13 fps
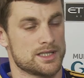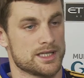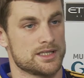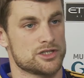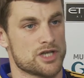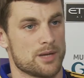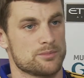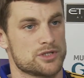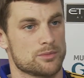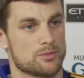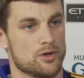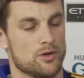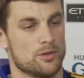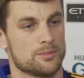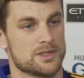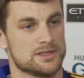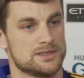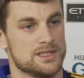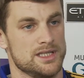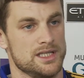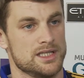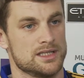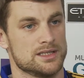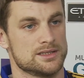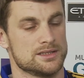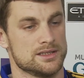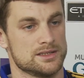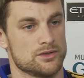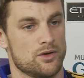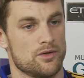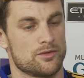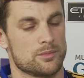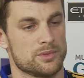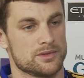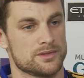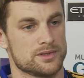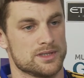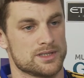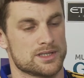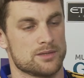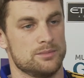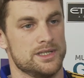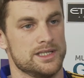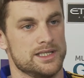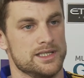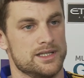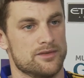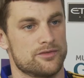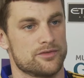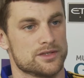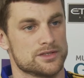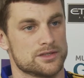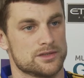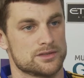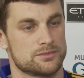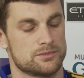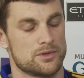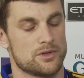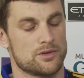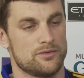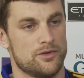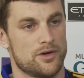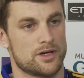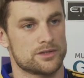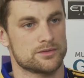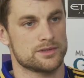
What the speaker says: get the championship going, because the league is over, but it's completely different. So we're looking forward to